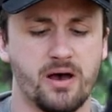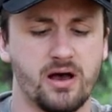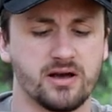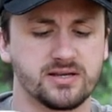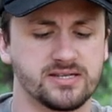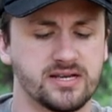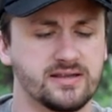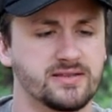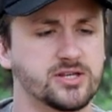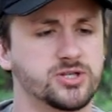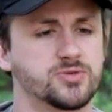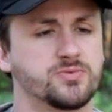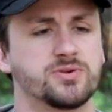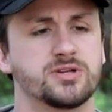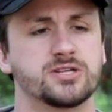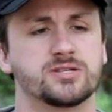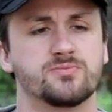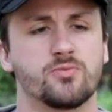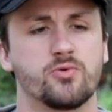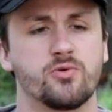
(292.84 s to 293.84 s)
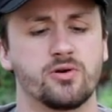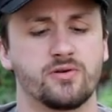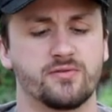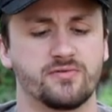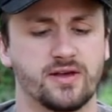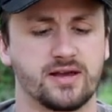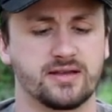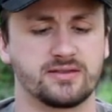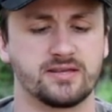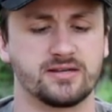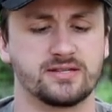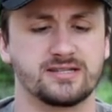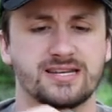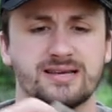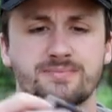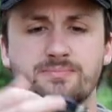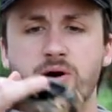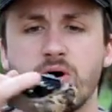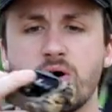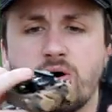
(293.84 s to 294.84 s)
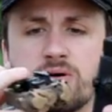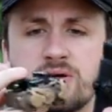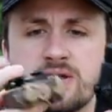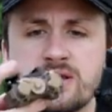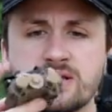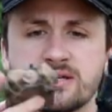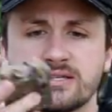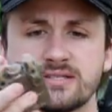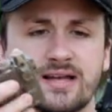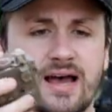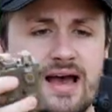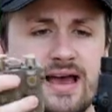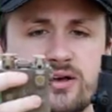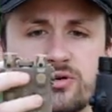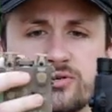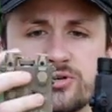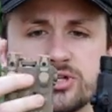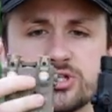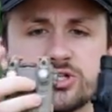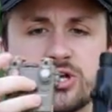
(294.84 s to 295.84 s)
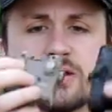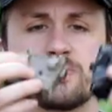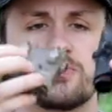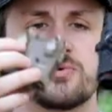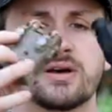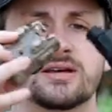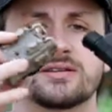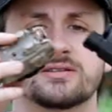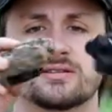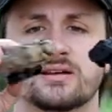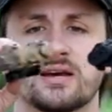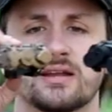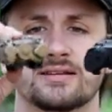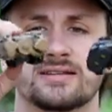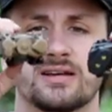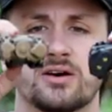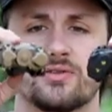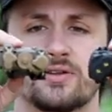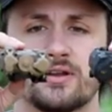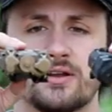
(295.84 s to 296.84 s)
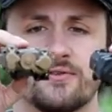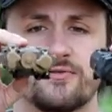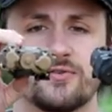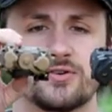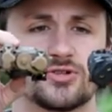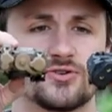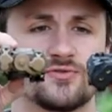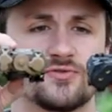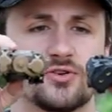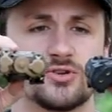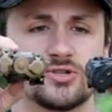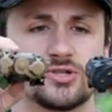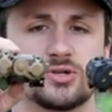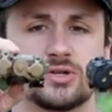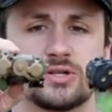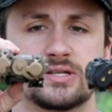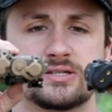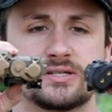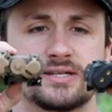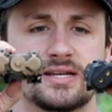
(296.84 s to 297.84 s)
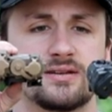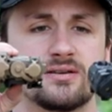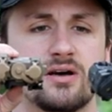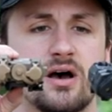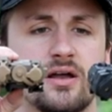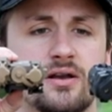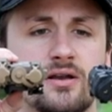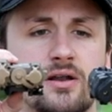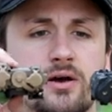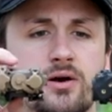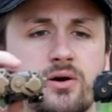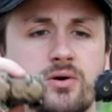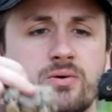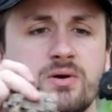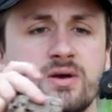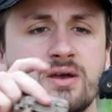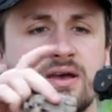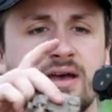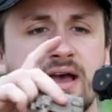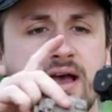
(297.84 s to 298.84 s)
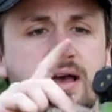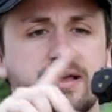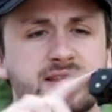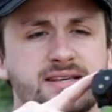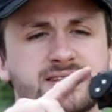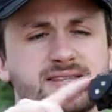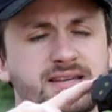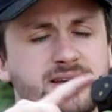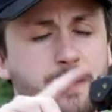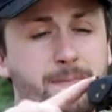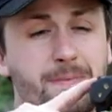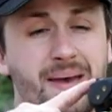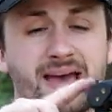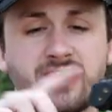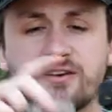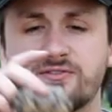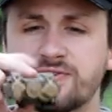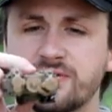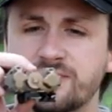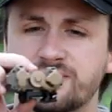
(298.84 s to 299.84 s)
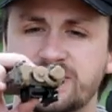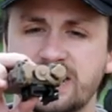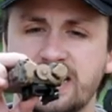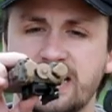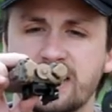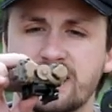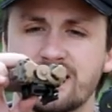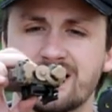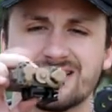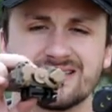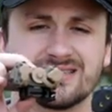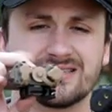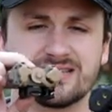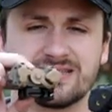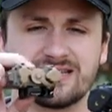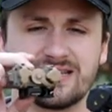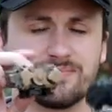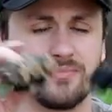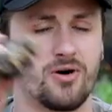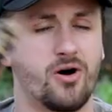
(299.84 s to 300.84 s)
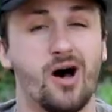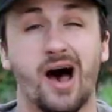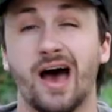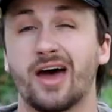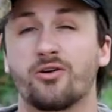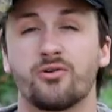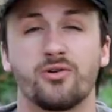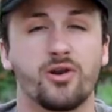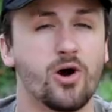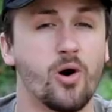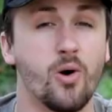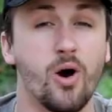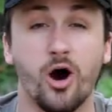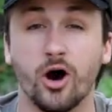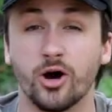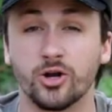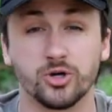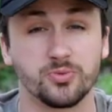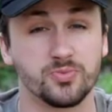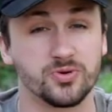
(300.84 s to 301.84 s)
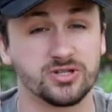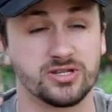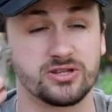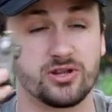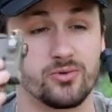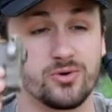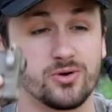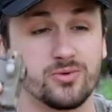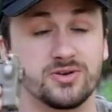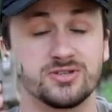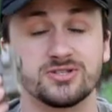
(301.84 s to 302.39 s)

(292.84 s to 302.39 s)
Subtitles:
box, and this one is more of like the D-ball style and shape. You guys can kind of tell the difference for those of you that did not know. This is like a PEC 15, and this is a D-ball. I don't know 100% the real